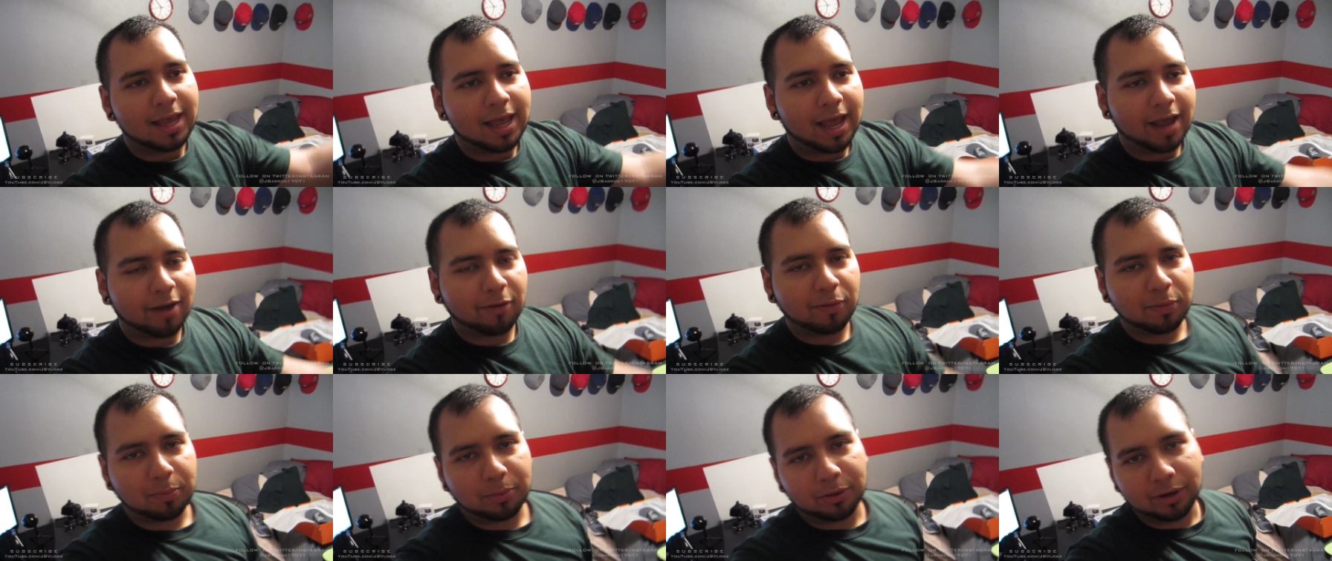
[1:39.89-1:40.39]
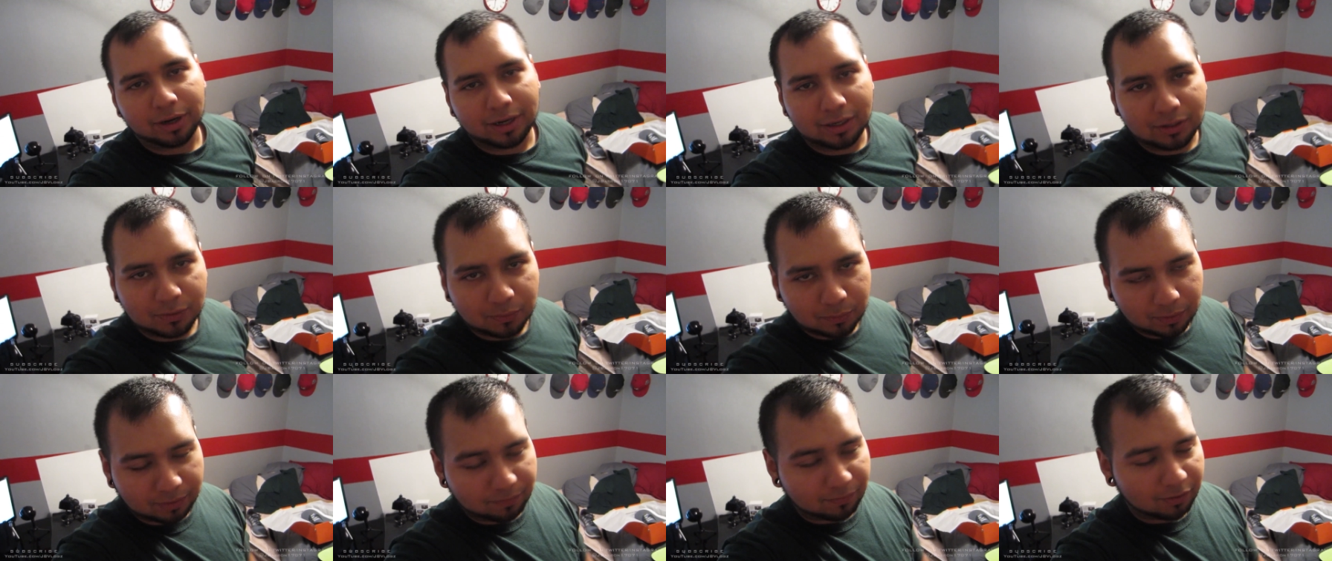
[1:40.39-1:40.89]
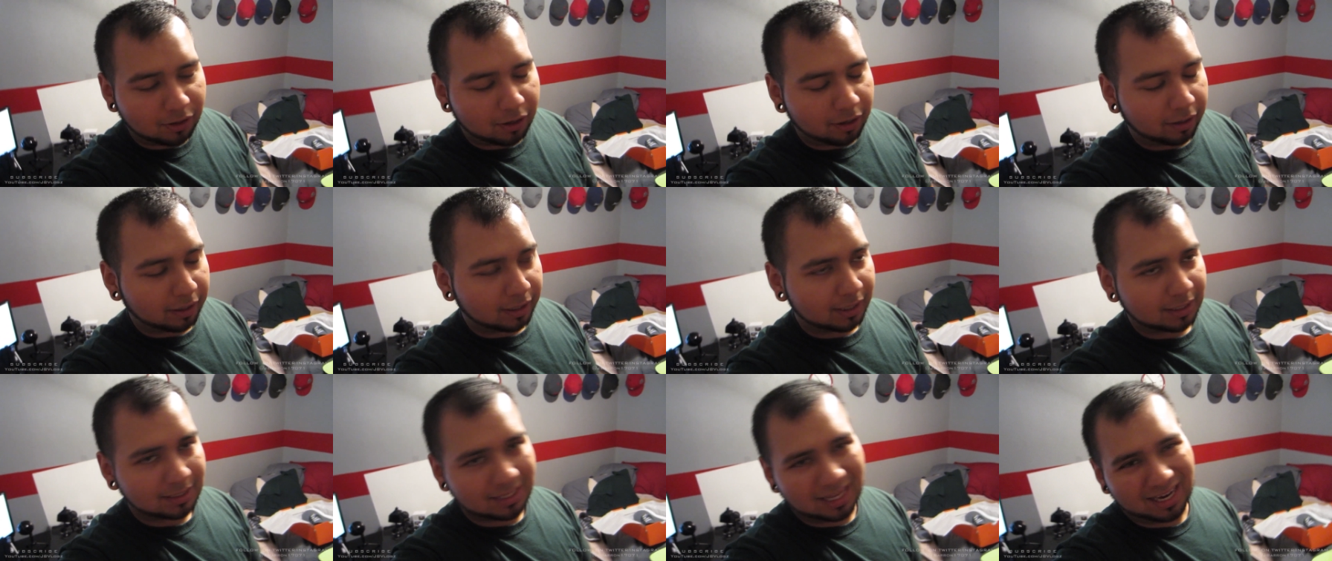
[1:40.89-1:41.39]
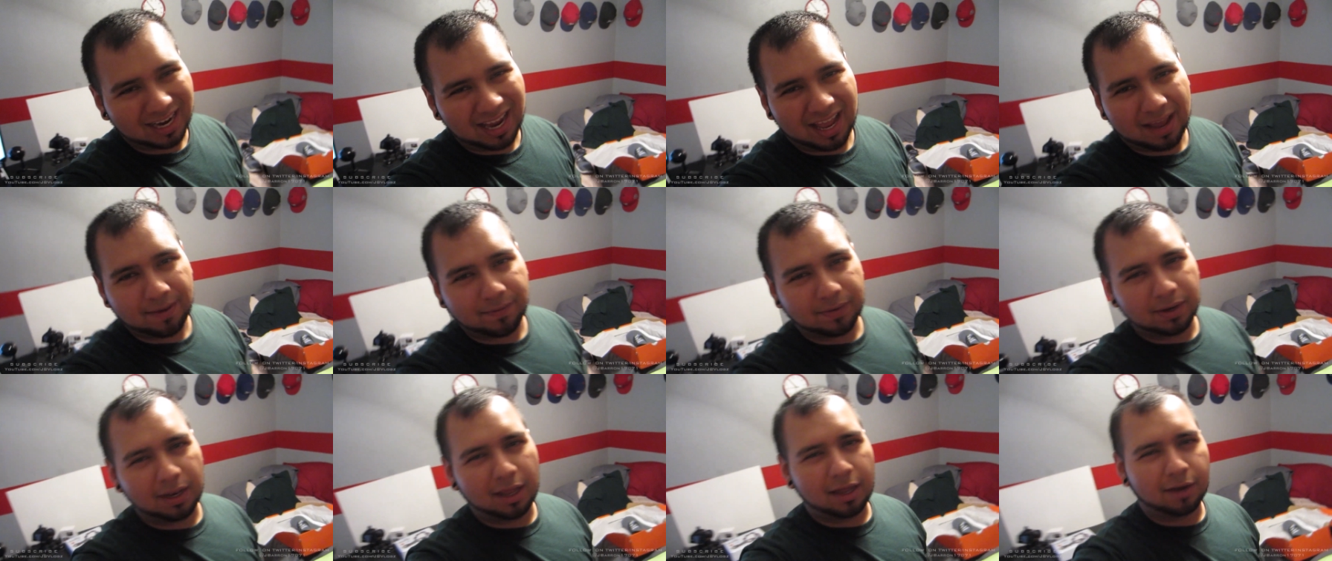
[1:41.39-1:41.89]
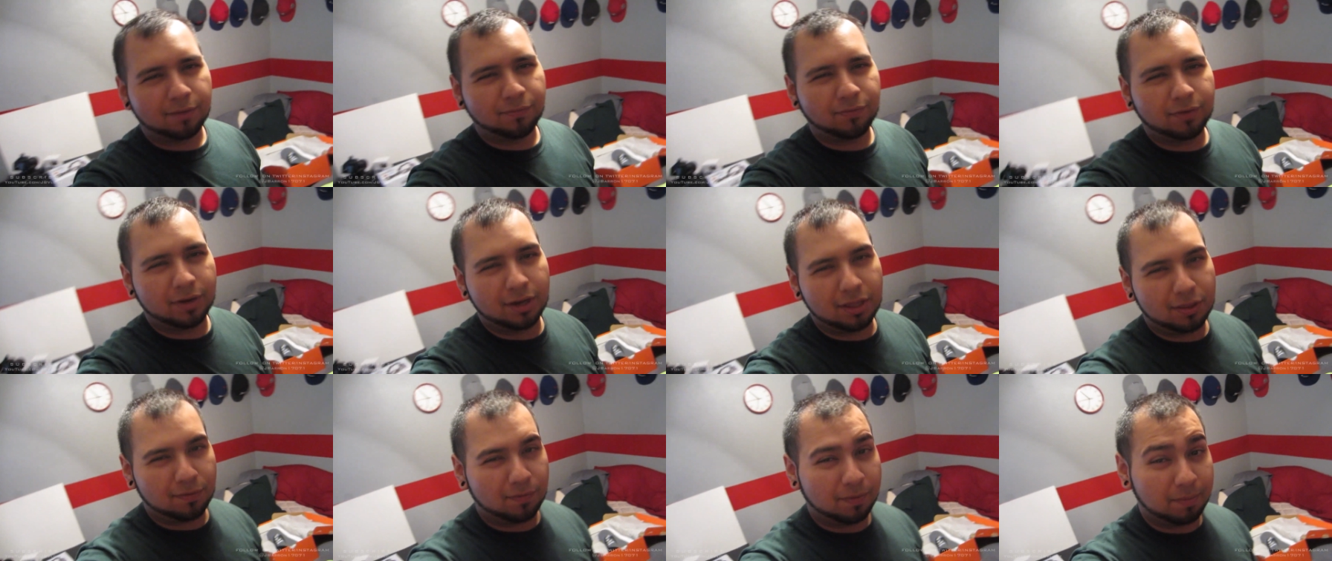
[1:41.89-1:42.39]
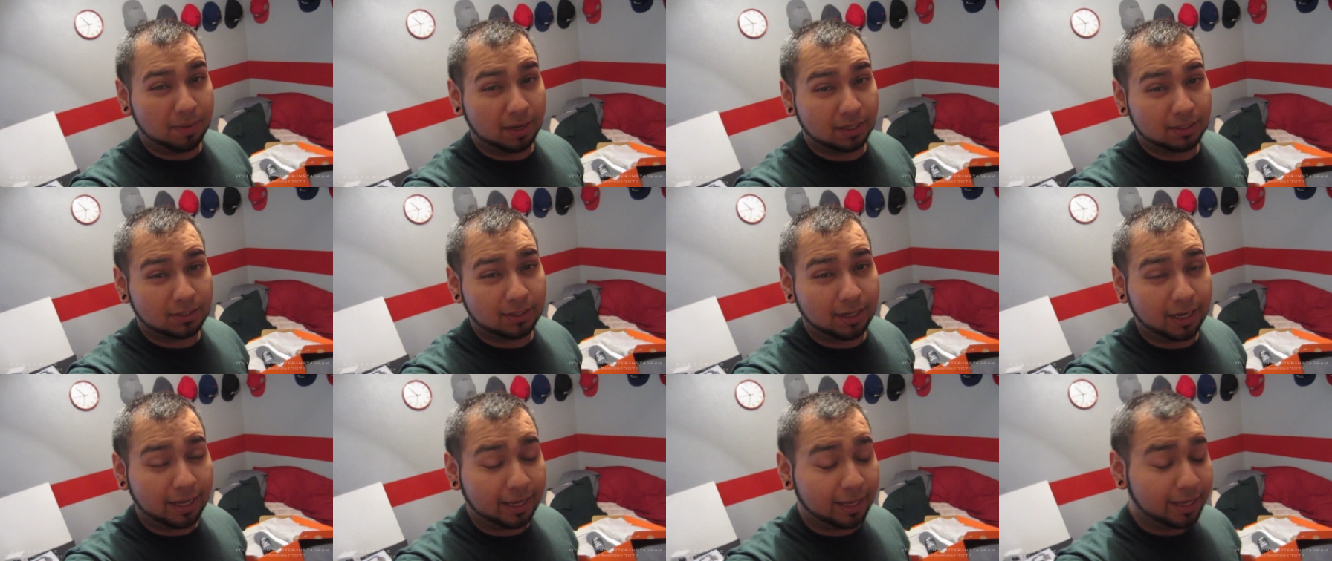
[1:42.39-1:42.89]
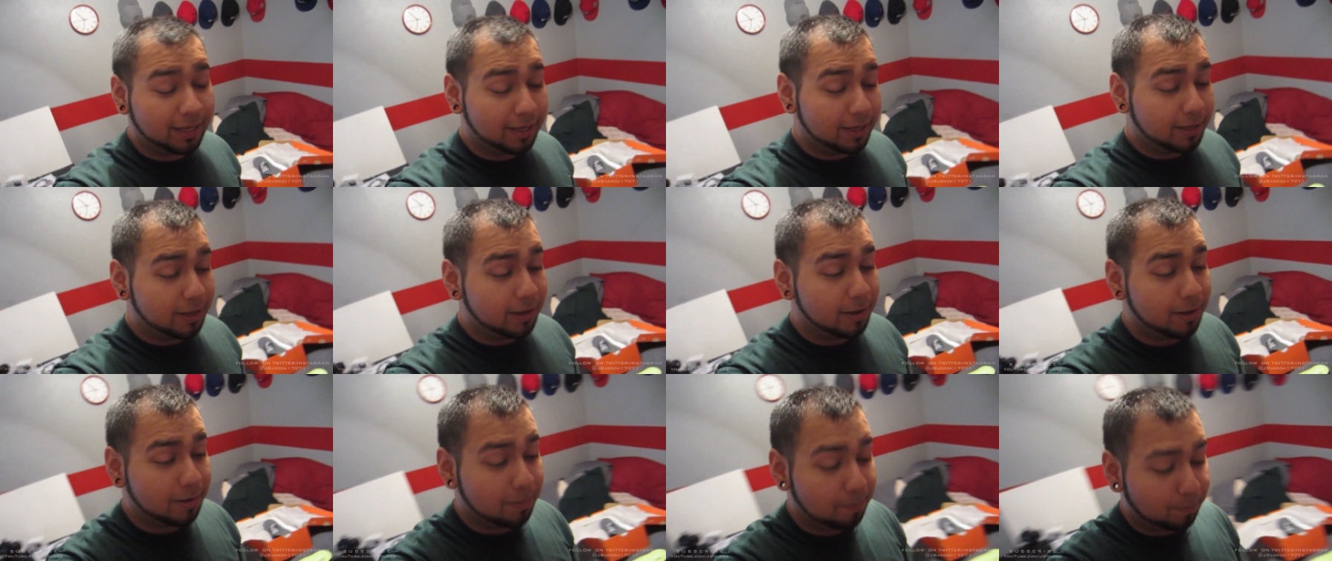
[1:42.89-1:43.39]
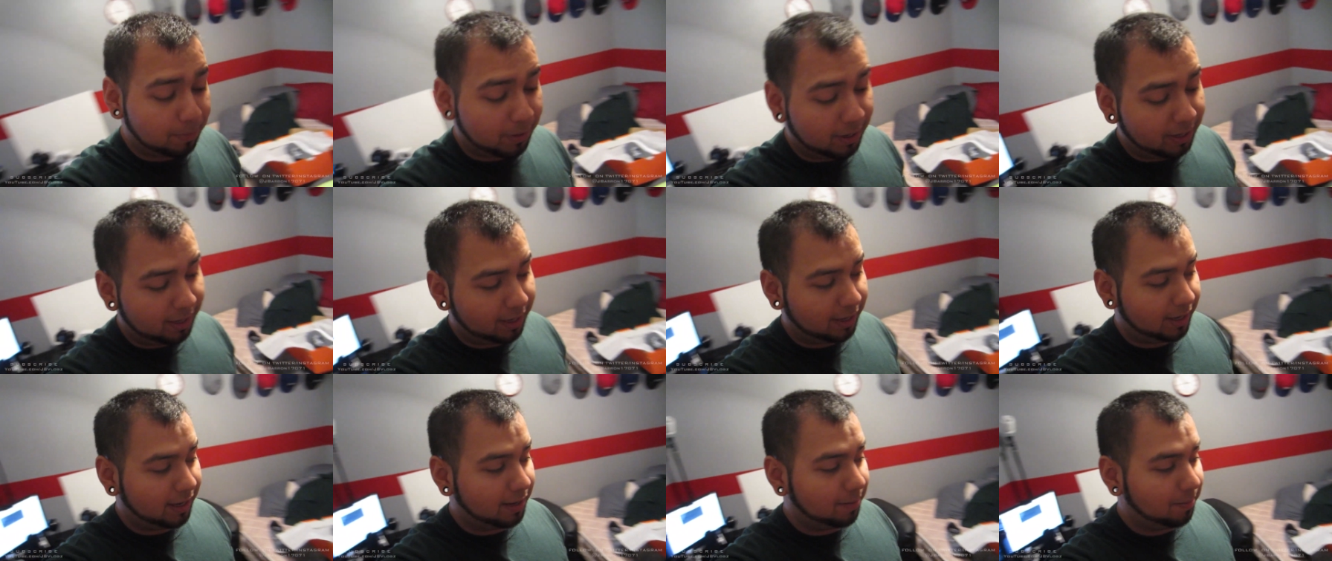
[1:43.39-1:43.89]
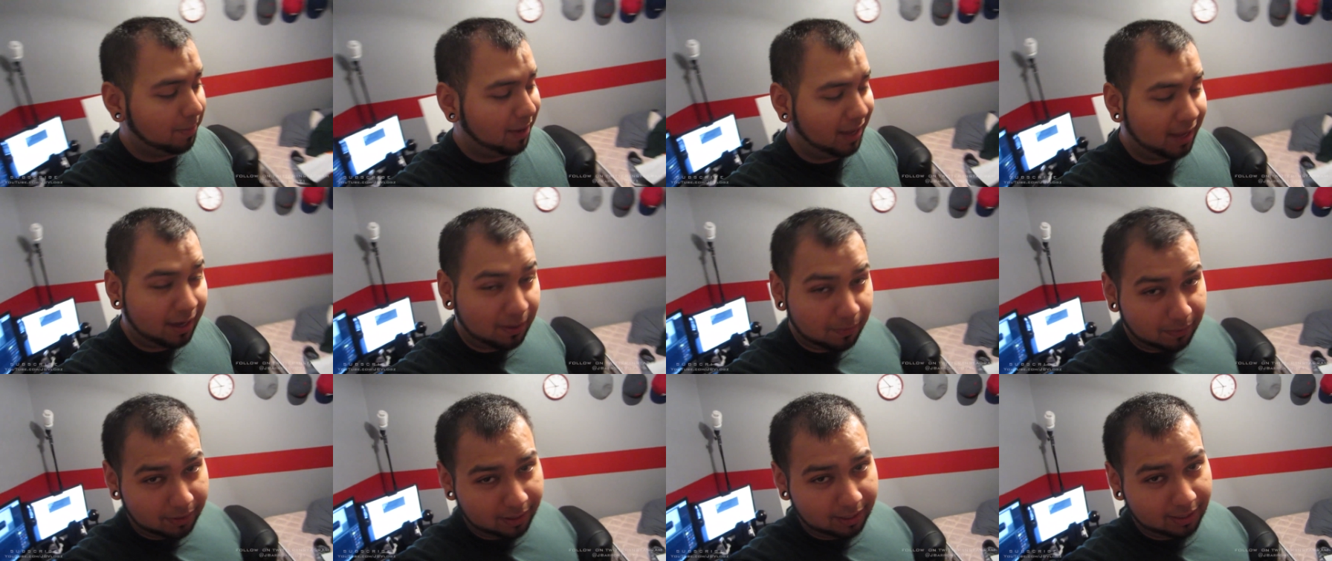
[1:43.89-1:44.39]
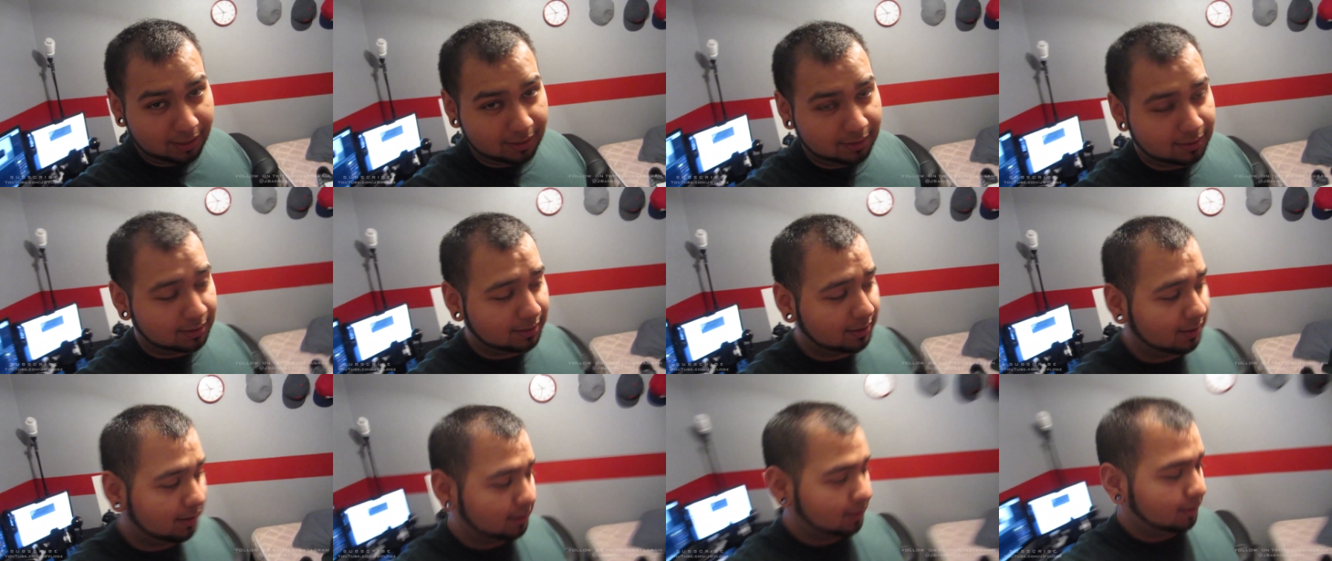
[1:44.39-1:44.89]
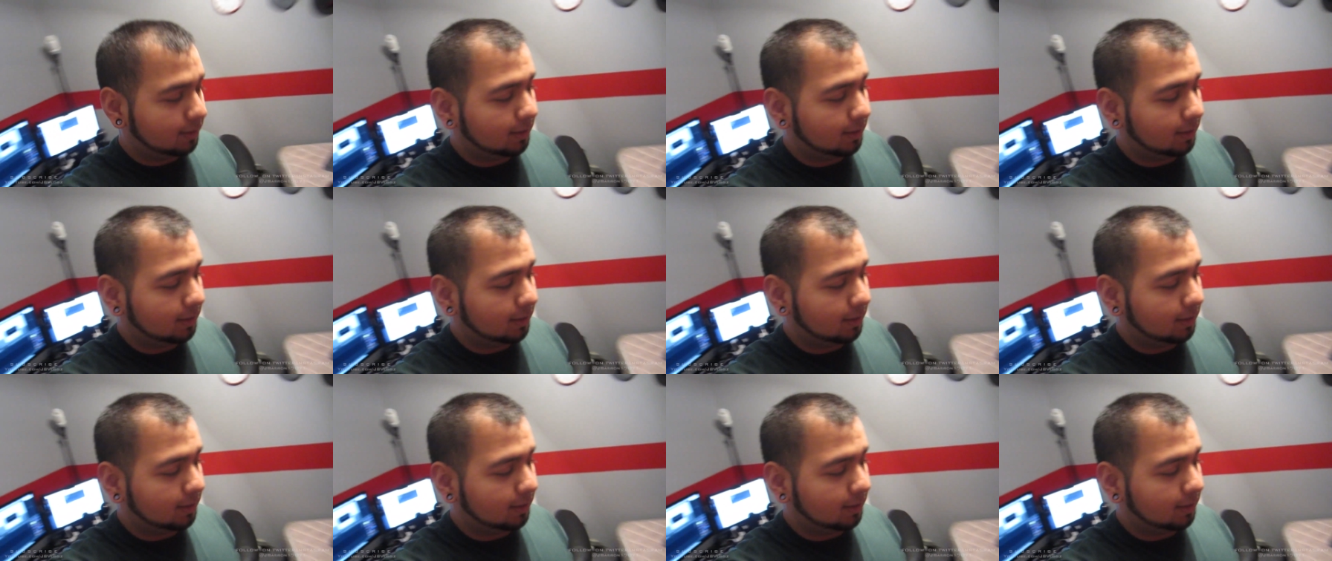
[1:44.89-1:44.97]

I'll uh, be putting into one vlog because I don't have a lot of footage from yesterday. But um, anyways,